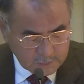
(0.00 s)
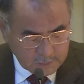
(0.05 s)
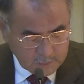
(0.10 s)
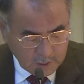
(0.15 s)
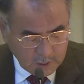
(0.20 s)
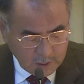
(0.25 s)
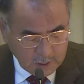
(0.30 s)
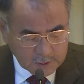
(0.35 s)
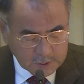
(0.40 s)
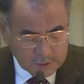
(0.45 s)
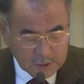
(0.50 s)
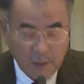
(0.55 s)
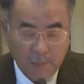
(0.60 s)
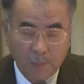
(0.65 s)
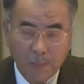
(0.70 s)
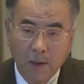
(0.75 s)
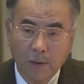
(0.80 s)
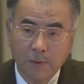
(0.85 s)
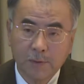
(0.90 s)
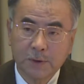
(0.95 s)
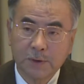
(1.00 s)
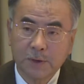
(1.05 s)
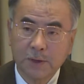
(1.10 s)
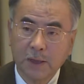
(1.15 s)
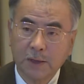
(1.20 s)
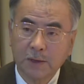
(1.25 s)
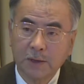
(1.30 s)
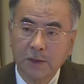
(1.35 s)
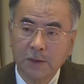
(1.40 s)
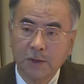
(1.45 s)
It's about
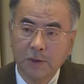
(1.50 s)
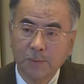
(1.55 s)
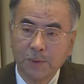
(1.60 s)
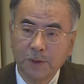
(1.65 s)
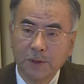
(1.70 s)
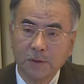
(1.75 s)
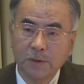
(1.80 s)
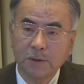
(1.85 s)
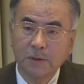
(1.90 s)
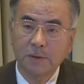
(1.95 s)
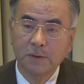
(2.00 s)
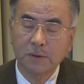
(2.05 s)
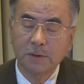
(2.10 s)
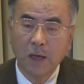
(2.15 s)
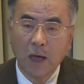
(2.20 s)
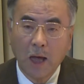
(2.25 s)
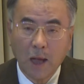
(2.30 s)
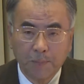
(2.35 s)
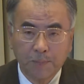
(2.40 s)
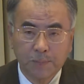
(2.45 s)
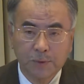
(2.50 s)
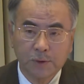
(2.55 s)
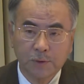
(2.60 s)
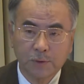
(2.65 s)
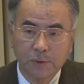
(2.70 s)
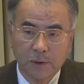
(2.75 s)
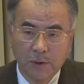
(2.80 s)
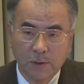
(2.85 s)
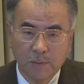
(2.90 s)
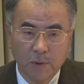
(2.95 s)
30 kilometers
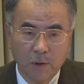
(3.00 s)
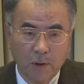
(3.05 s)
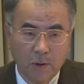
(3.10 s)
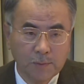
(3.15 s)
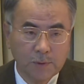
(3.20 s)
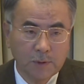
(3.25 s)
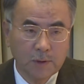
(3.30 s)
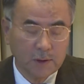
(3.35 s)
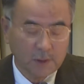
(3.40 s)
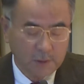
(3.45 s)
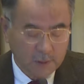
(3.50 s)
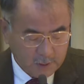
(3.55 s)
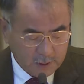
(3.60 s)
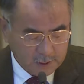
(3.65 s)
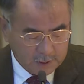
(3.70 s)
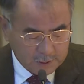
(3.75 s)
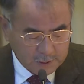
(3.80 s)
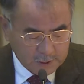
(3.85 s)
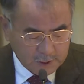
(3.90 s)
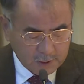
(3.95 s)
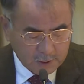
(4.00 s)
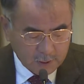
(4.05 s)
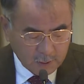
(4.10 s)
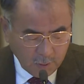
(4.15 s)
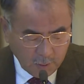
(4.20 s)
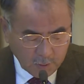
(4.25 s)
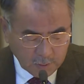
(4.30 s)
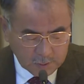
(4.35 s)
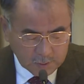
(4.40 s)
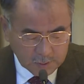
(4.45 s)
upstream of the Red Sea
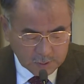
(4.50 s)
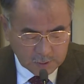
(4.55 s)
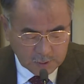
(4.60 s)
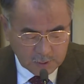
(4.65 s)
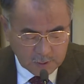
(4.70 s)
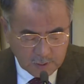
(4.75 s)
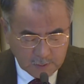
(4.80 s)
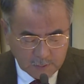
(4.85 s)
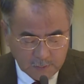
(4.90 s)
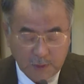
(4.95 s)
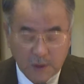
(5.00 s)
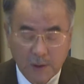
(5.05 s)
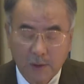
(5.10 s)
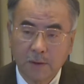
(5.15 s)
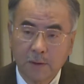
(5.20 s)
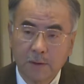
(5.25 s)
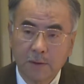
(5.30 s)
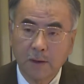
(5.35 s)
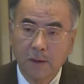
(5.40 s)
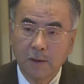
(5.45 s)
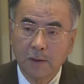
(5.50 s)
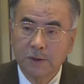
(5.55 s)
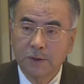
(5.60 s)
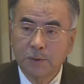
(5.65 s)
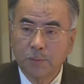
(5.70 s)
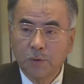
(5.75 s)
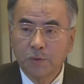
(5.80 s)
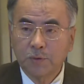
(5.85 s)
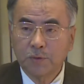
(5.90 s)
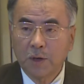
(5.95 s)
coast, where a
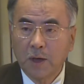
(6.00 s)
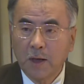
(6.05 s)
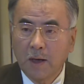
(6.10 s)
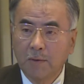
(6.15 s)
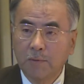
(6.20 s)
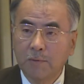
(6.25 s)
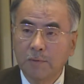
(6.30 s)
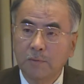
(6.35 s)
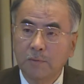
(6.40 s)
small town,